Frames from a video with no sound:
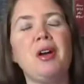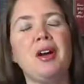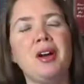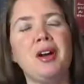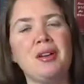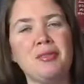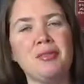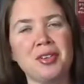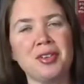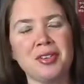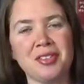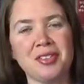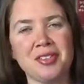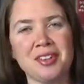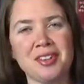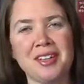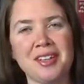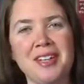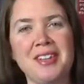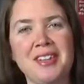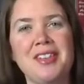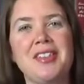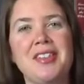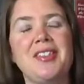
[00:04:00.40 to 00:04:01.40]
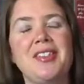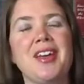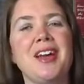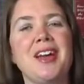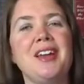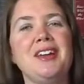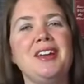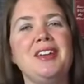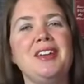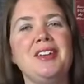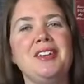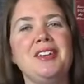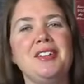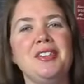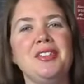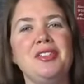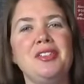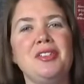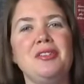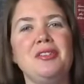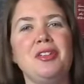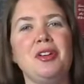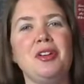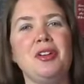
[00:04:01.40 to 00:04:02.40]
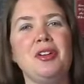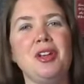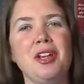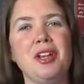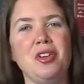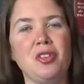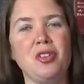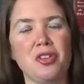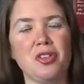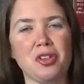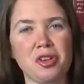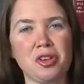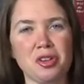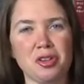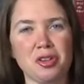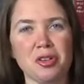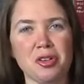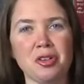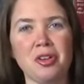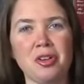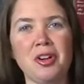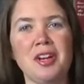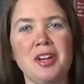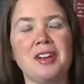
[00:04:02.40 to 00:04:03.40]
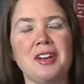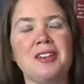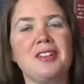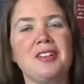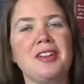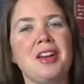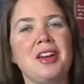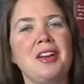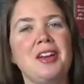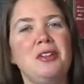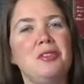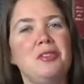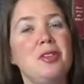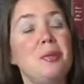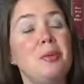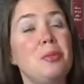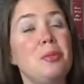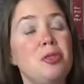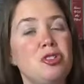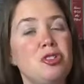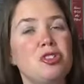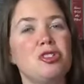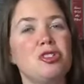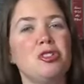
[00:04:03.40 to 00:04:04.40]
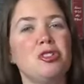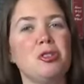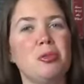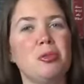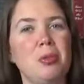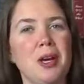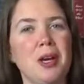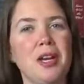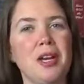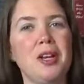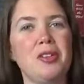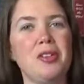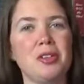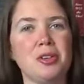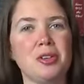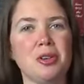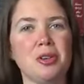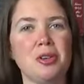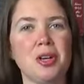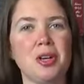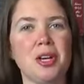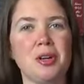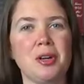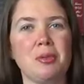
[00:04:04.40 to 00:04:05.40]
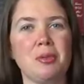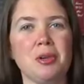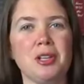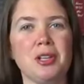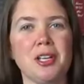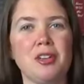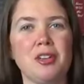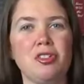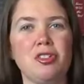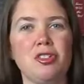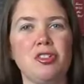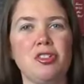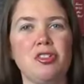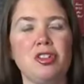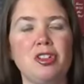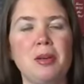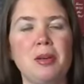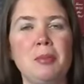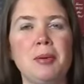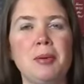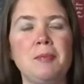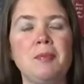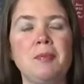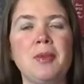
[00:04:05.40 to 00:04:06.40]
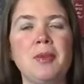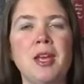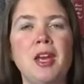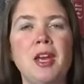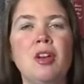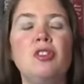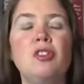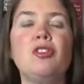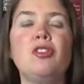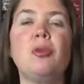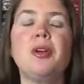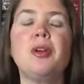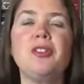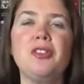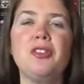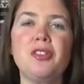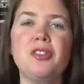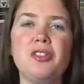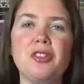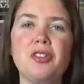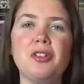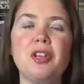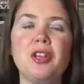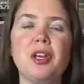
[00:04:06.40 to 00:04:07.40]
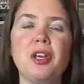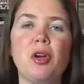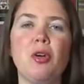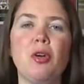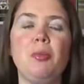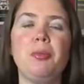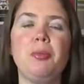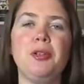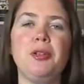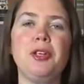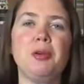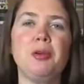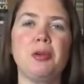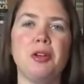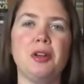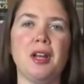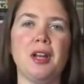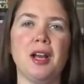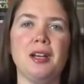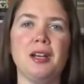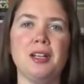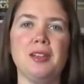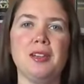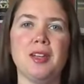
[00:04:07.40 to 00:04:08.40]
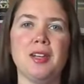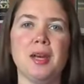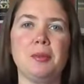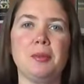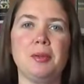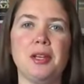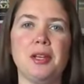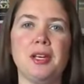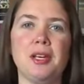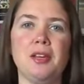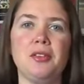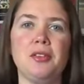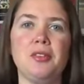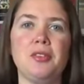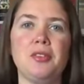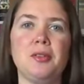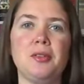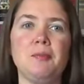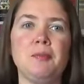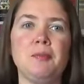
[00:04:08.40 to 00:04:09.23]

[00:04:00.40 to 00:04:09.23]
obviously, that is a very insecure and kind of immature way to look at a relationship. So I sincerely hope that you are not in that place.